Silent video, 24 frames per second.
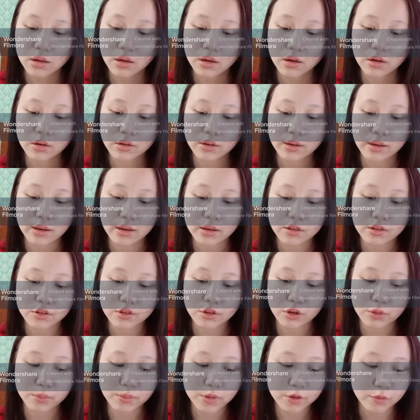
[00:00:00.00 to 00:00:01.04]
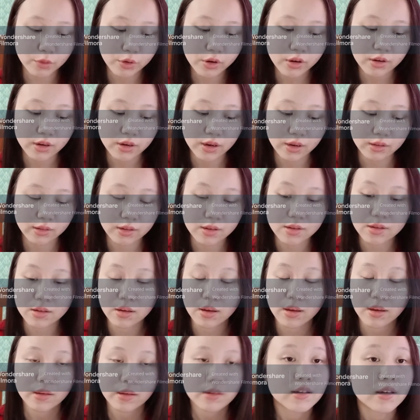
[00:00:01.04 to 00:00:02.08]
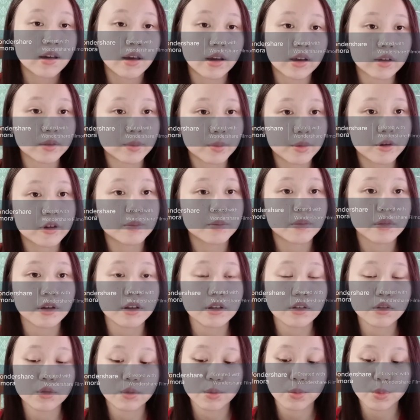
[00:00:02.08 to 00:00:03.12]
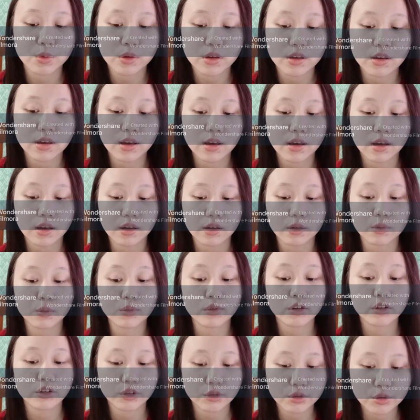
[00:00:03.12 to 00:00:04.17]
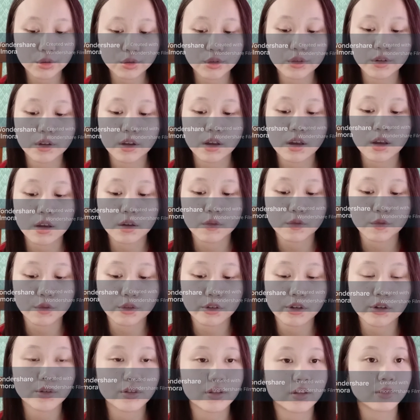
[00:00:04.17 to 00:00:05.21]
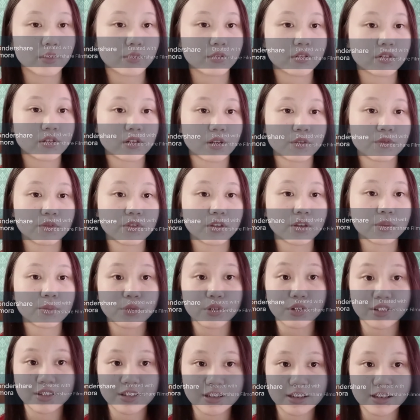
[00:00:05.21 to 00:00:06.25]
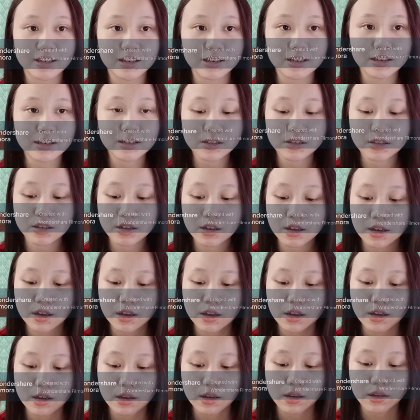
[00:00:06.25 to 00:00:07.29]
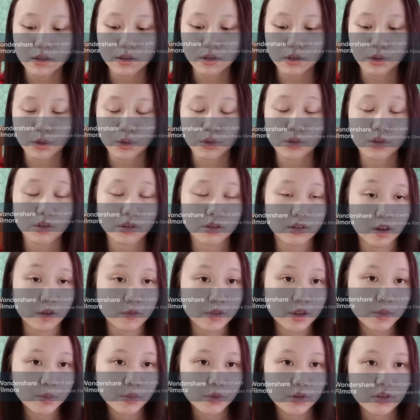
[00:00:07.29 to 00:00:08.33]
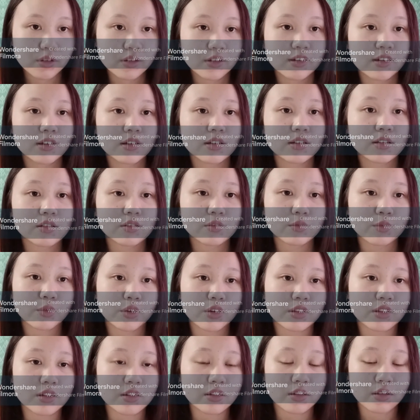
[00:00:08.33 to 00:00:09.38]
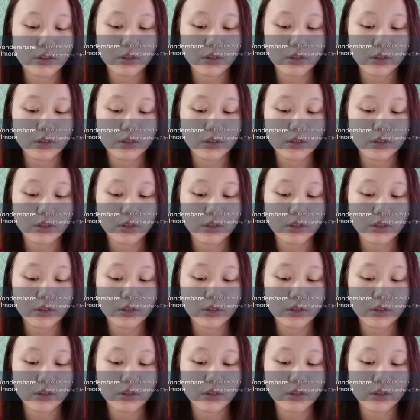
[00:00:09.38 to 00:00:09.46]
Okay, so before conducting any experiments, we should follow the safety procedures. So the safety procedures for this